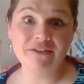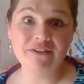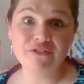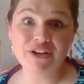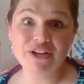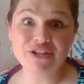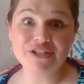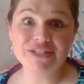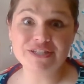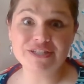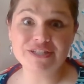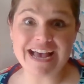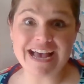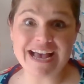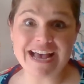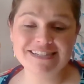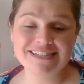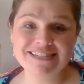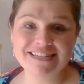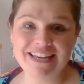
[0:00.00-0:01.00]
for your
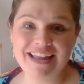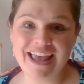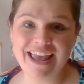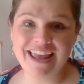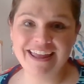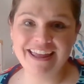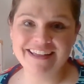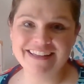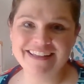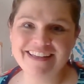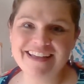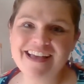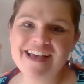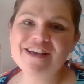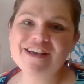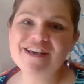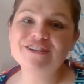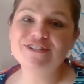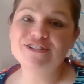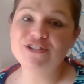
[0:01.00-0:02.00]
task today?
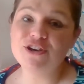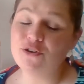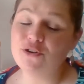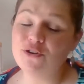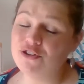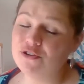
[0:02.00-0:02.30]
So